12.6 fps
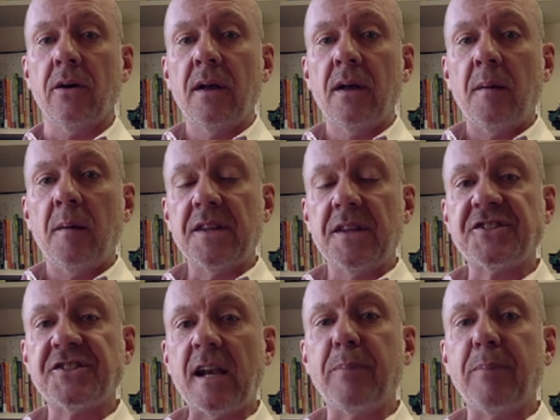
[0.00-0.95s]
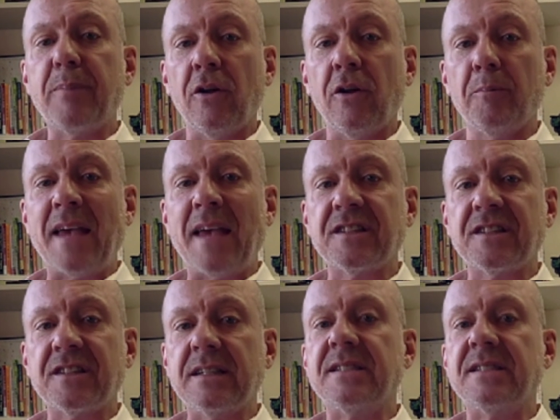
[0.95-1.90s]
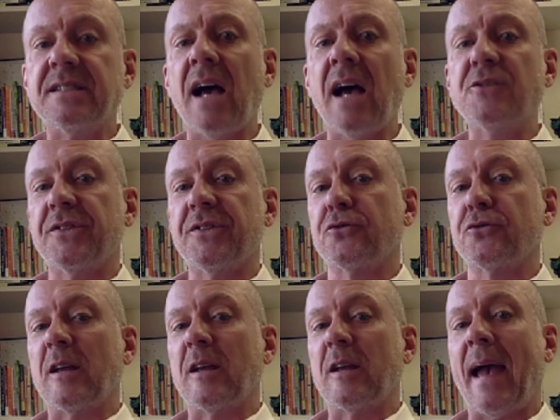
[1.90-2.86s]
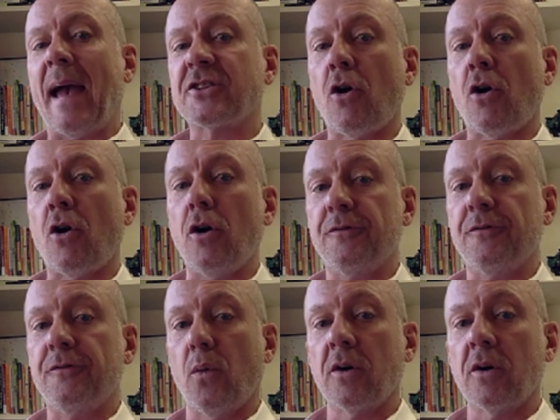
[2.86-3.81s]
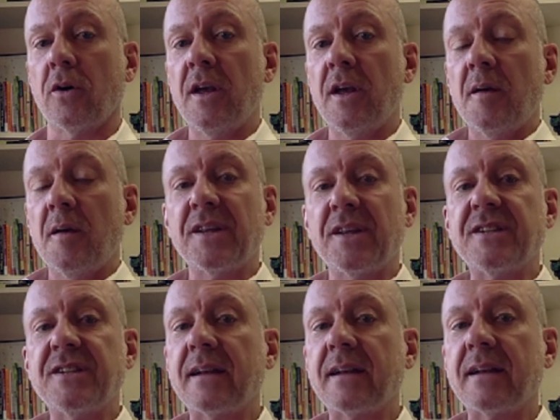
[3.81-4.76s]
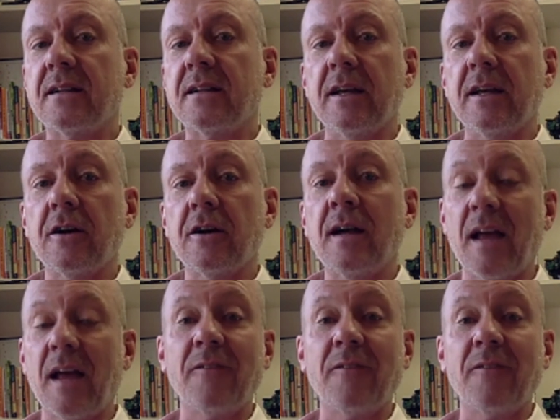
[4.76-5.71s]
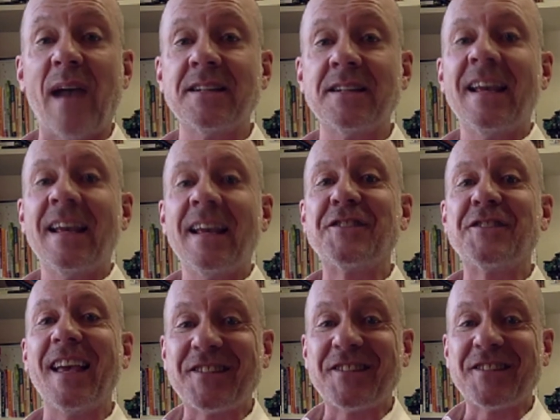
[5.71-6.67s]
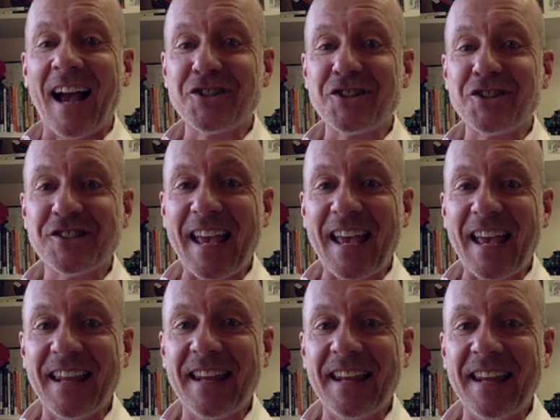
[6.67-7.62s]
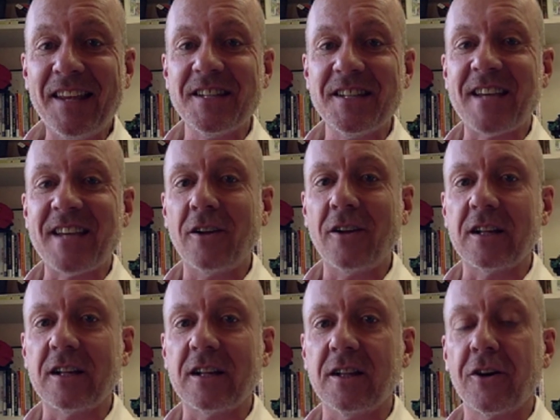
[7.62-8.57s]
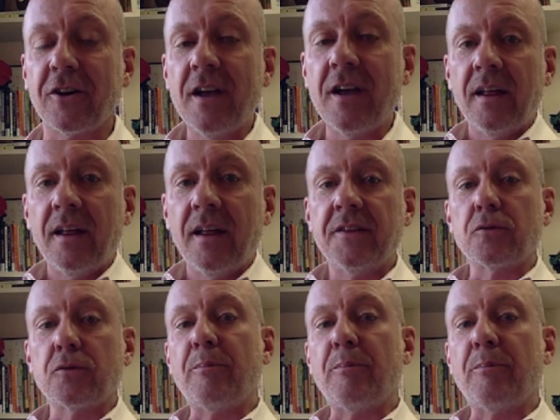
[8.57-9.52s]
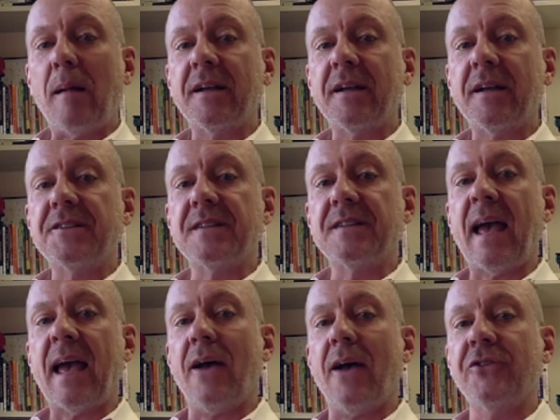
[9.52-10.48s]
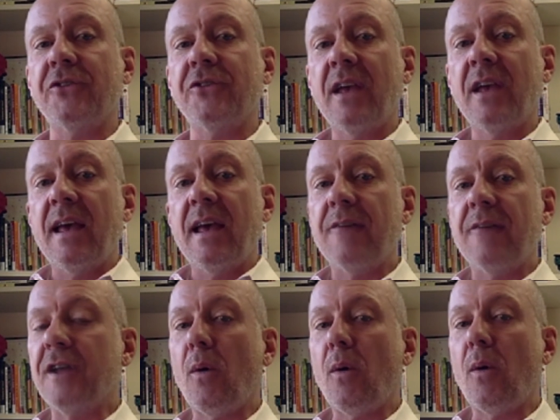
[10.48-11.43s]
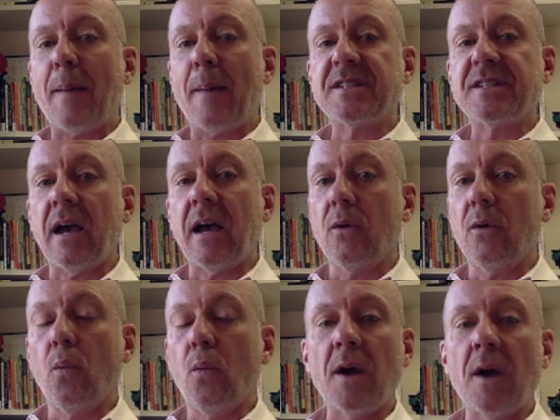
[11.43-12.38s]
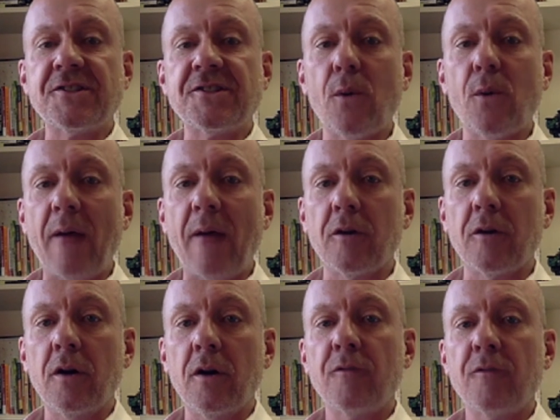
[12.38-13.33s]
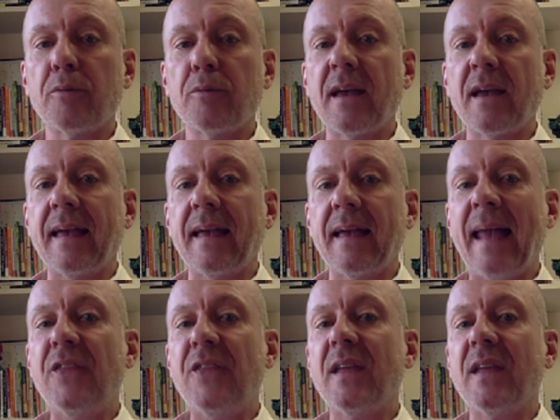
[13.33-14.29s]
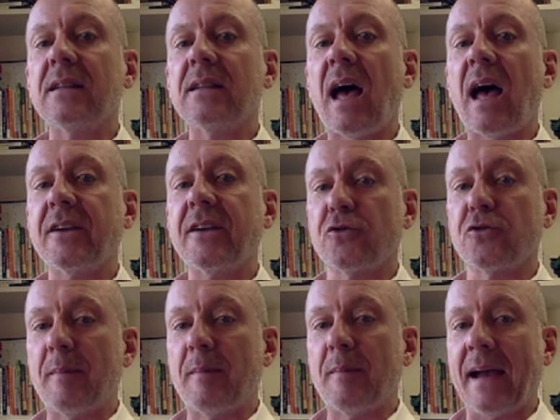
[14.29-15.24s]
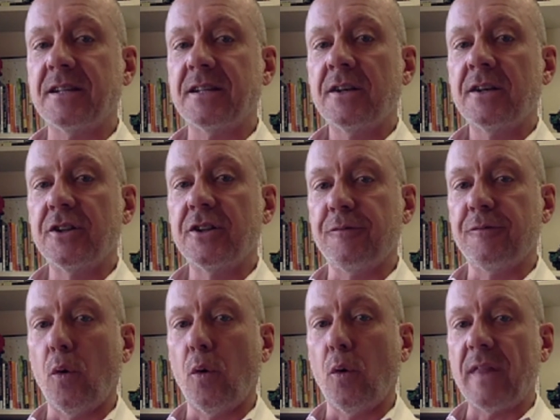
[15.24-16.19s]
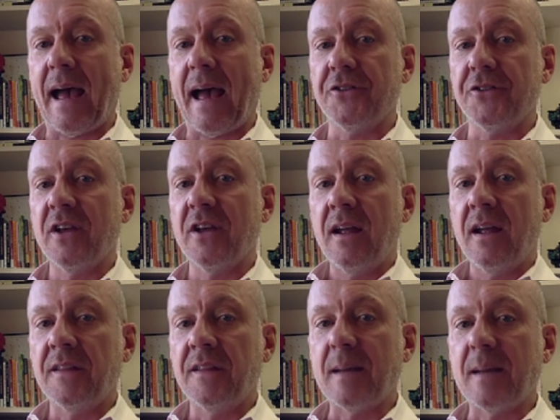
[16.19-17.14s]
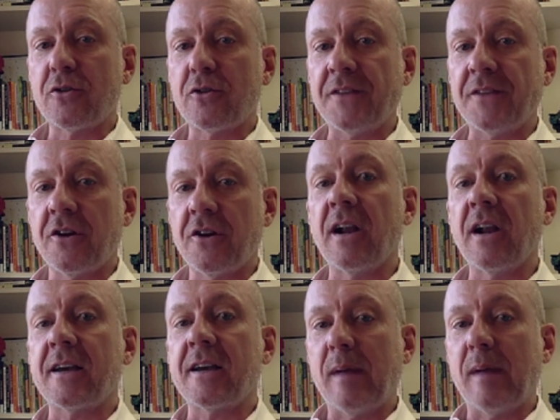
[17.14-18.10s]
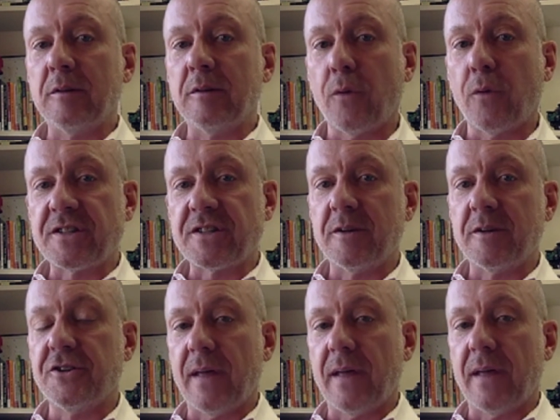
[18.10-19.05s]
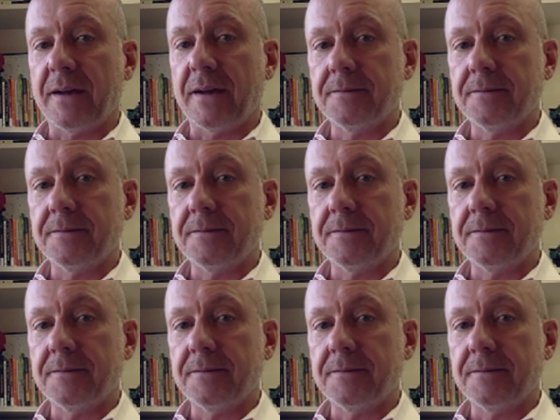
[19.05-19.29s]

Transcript: I mean, the Senate bill basically does what the DREAM Act called for, but it's not clear. In fact, it's I should say it is entirely clear that the Republicans in the House have no appetite whatsoever for bringing anything like a DREAM Act to the floor of the House, and the Democrats are not going to be able to force them to do that.